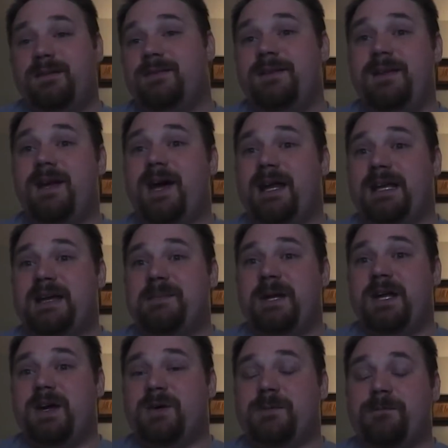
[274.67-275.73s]
You gotta let me
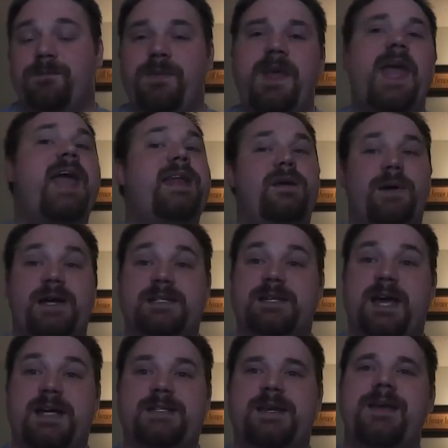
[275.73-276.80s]
know. Anyways,
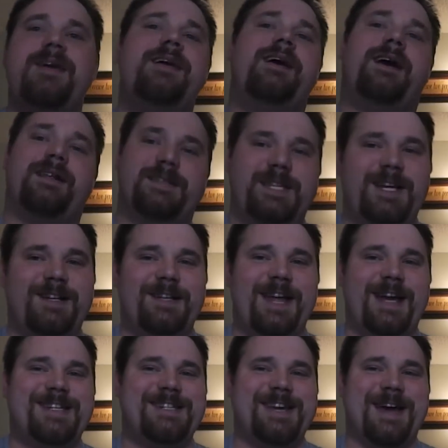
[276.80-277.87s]
guys, until
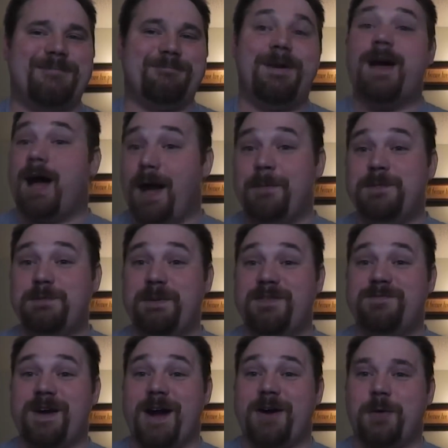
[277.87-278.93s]
next time, I'm
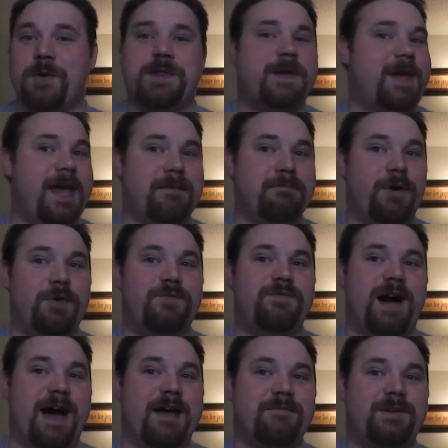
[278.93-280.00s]
Spitfire with Game Mode
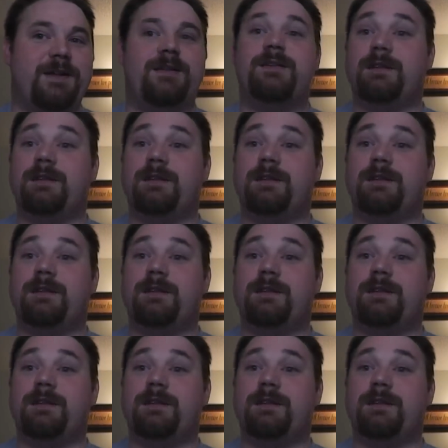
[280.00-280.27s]
5.